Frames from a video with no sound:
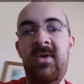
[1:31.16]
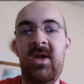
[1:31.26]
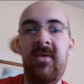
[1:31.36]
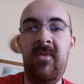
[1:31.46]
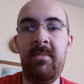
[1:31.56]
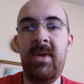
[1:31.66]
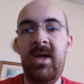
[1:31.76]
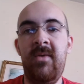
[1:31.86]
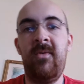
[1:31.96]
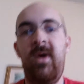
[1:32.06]
sitting for Mitty
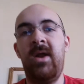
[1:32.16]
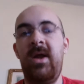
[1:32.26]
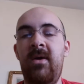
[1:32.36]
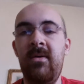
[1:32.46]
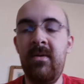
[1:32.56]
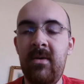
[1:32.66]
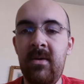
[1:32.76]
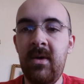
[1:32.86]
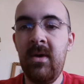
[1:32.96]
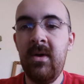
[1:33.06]
for right now.
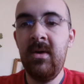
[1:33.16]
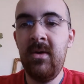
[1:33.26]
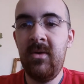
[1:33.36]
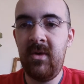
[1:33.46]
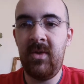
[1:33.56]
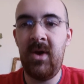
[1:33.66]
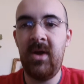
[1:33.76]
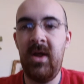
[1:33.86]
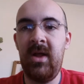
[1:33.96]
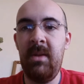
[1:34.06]
So I thought I'd
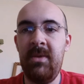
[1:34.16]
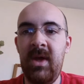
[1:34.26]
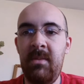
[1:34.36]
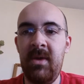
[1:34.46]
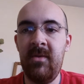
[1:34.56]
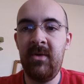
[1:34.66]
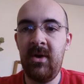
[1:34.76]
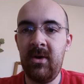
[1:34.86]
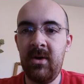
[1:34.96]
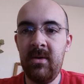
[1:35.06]
get a clip of them in the
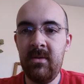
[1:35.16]
vlog.